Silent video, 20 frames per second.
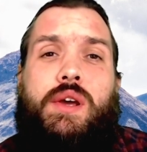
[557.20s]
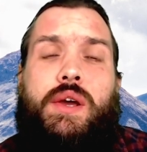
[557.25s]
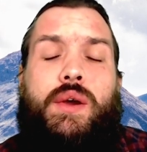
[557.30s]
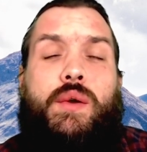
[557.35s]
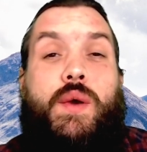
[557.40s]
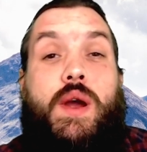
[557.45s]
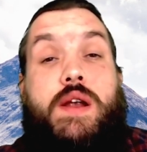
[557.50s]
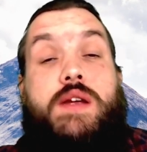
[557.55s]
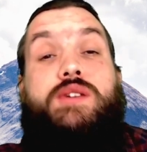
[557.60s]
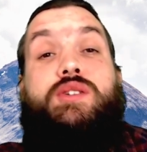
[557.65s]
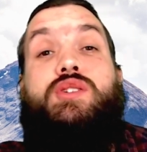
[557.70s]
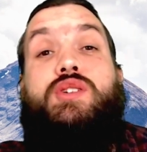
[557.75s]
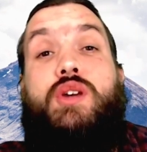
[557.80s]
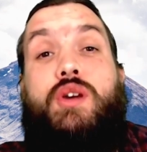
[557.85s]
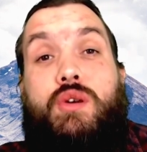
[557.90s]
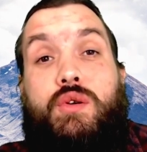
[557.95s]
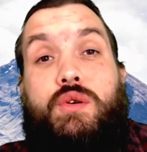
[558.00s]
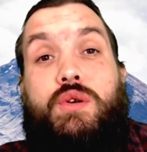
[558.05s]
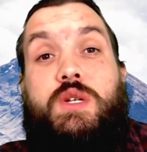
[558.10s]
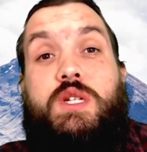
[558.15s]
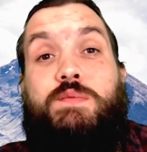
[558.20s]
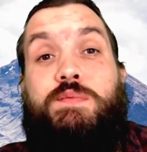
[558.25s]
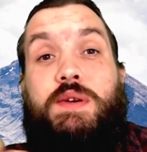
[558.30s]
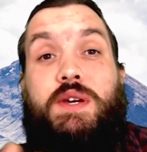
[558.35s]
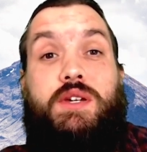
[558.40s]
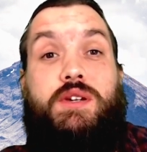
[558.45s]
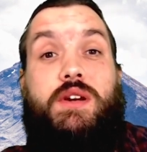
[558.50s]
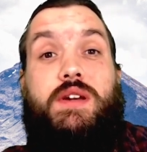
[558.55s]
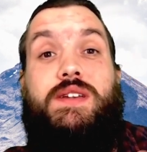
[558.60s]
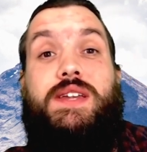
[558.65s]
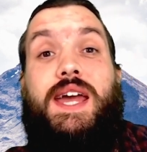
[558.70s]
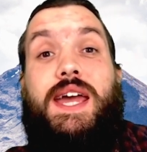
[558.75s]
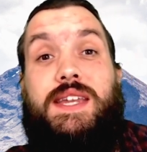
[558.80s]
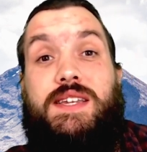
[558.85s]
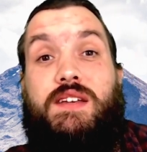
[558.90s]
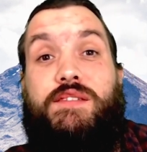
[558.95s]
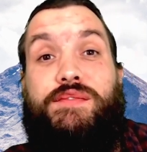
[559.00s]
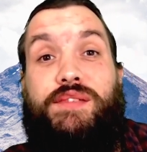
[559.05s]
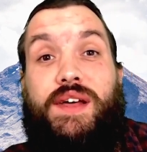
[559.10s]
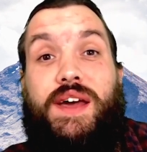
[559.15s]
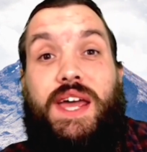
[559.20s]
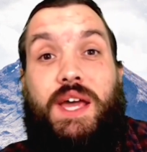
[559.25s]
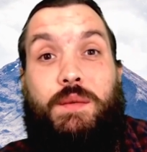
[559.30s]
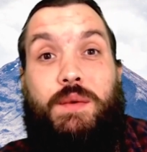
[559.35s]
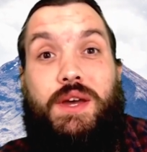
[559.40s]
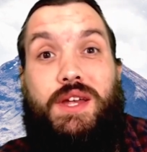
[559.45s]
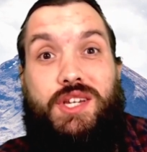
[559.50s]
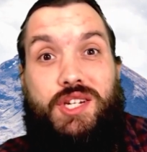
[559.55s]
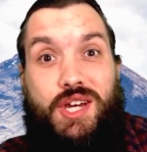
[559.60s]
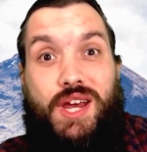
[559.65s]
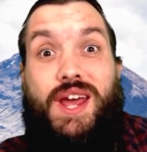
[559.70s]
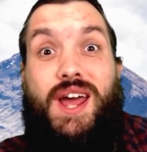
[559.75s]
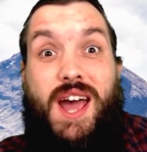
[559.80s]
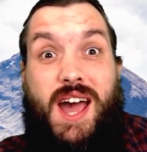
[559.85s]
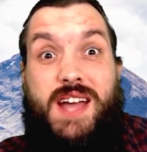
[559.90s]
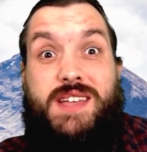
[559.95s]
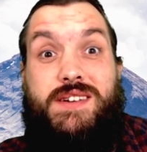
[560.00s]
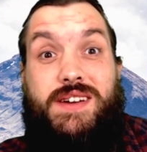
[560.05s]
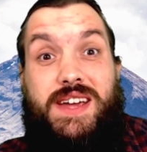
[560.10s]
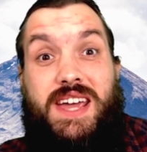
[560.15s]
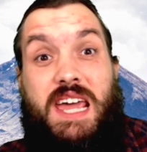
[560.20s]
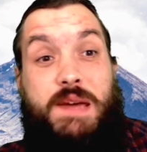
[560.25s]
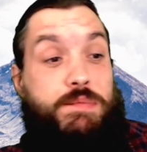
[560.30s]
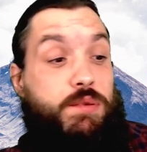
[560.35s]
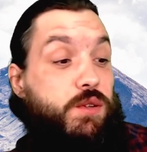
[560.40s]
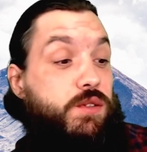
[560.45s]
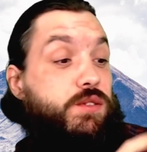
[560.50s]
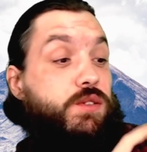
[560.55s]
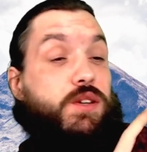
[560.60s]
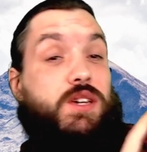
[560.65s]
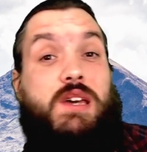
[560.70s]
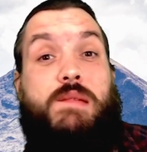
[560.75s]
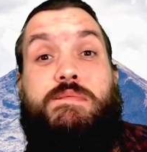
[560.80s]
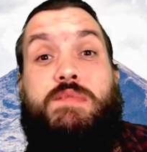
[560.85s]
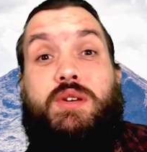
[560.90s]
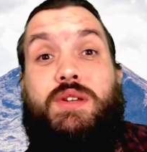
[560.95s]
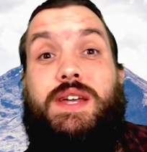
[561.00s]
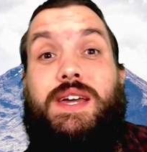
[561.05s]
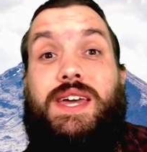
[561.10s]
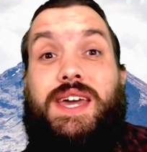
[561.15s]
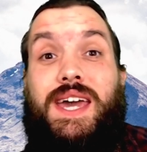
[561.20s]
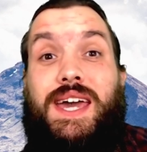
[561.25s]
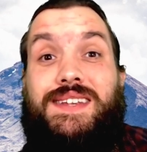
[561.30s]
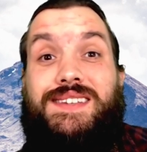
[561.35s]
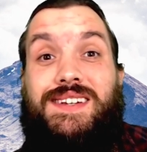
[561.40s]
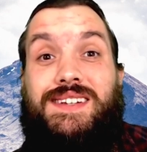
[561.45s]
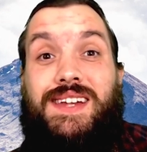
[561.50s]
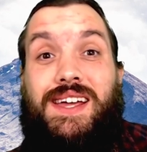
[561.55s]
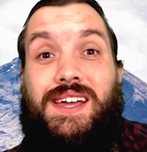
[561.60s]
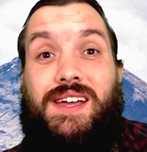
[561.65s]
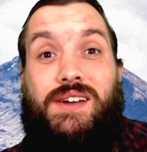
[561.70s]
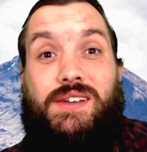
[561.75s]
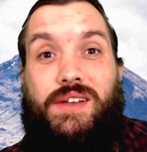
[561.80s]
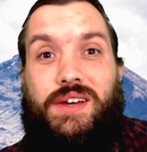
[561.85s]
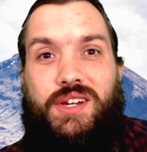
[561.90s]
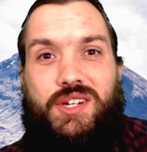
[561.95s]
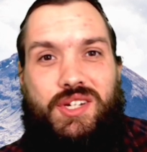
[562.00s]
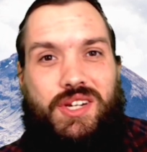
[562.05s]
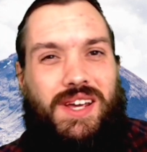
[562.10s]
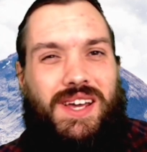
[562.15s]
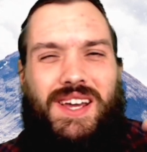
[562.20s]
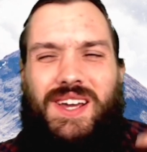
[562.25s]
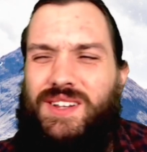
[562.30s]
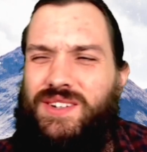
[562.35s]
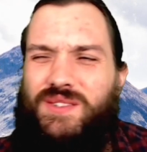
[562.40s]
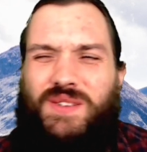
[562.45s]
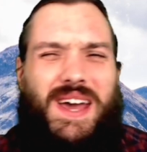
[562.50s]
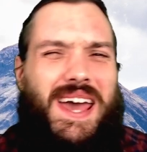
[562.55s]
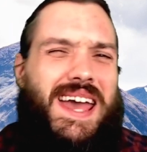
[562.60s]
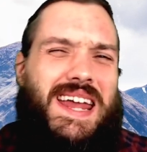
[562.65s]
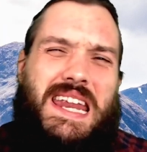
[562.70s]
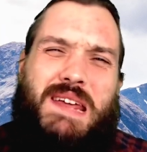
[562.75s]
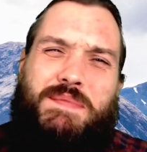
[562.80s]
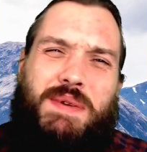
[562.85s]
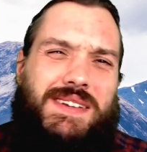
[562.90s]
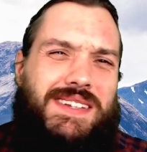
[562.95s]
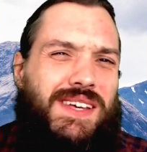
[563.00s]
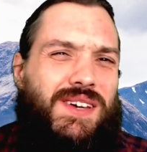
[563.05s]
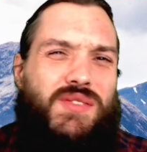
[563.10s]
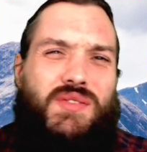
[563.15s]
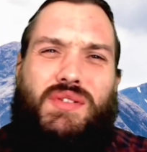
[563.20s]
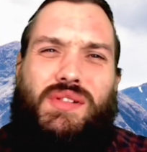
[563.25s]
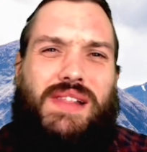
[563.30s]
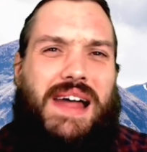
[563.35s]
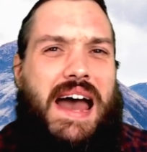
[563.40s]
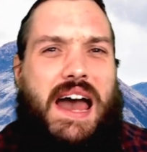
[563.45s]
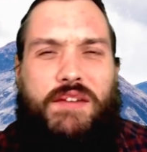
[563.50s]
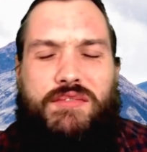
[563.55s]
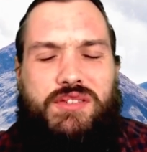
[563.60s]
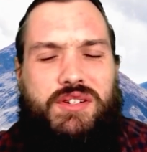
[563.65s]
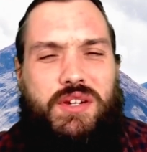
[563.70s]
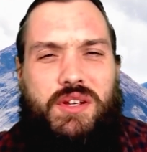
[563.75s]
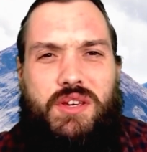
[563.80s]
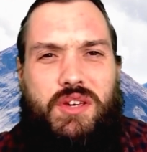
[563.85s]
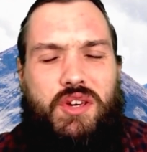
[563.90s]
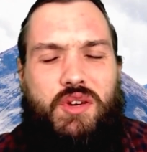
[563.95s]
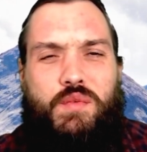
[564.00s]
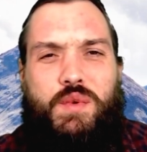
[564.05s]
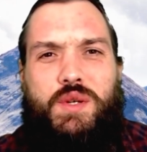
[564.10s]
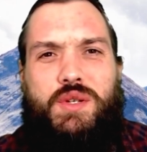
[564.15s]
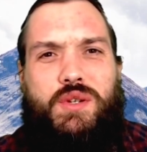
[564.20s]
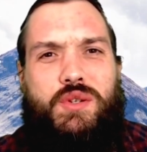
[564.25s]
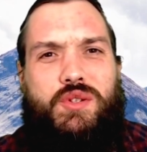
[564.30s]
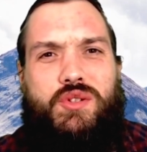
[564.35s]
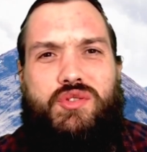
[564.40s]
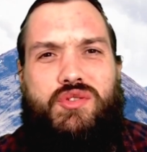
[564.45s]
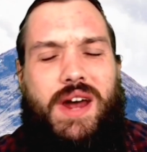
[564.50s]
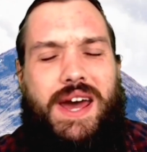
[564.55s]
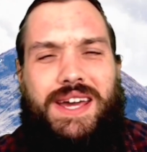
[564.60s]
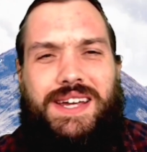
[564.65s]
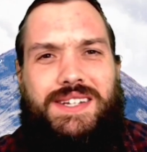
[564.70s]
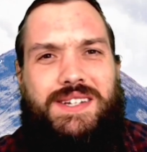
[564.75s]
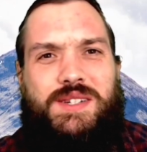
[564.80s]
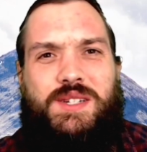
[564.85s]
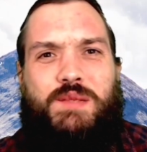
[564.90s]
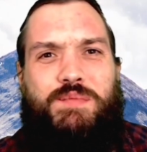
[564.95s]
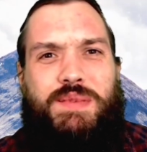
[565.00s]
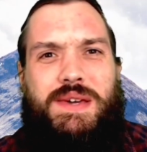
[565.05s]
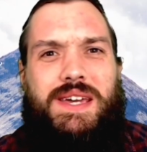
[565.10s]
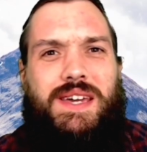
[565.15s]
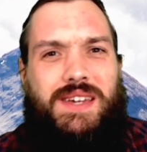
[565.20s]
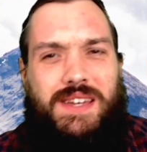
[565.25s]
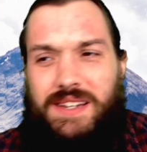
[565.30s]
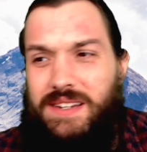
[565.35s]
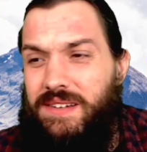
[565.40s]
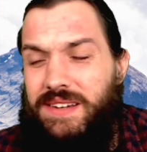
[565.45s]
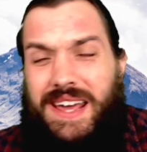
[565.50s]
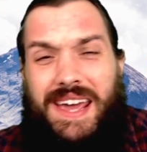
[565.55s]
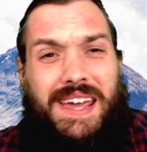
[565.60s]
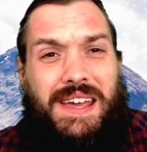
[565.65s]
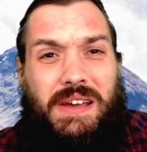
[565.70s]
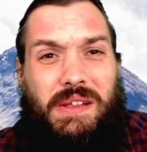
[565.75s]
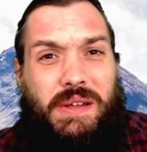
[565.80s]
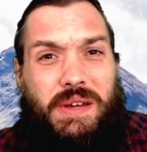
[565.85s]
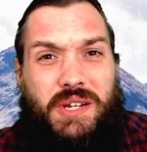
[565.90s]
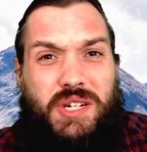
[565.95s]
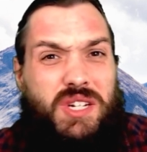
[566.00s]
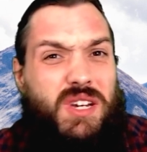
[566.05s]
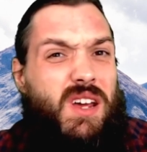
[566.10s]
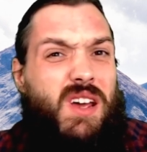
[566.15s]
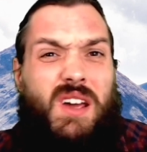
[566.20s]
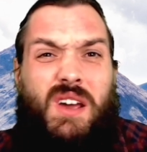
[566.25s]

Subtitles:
Whereas you speak your native language and you're able to communicate in English. So anybody who laughs at you when you try to speak in English,